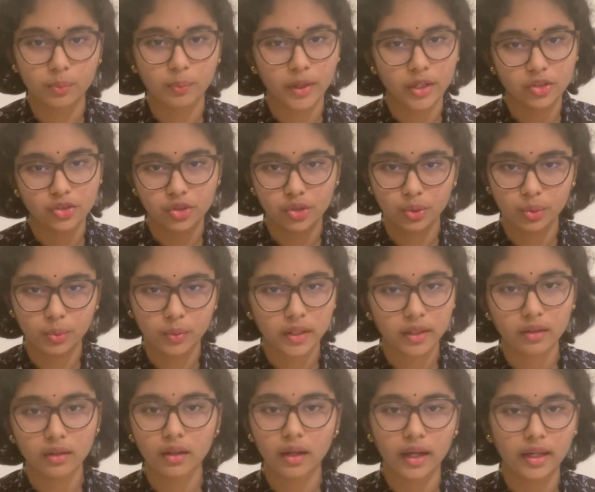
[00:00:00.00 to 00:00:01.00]
by
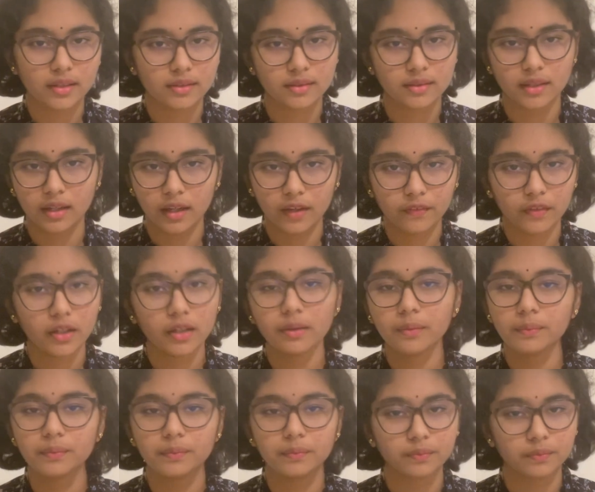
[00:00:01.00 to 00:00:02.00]
chewing and
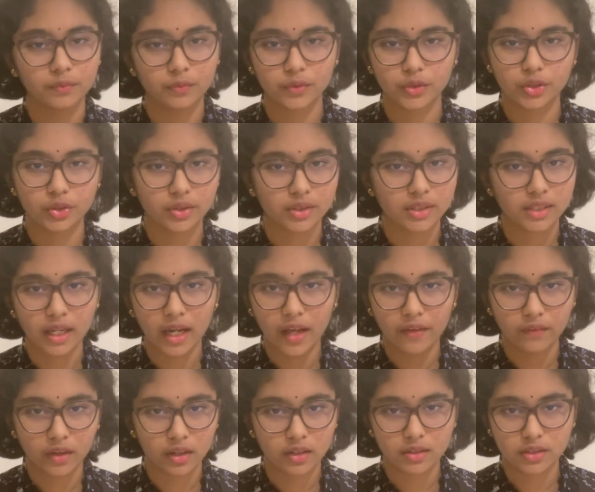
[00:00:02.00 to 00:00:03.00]

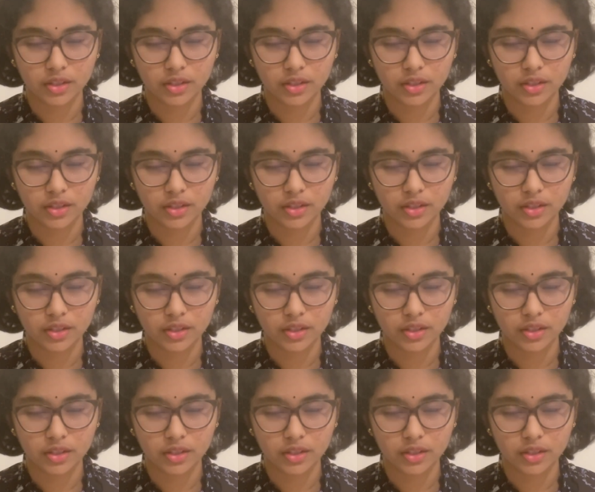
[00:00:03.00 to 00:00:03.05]
saliva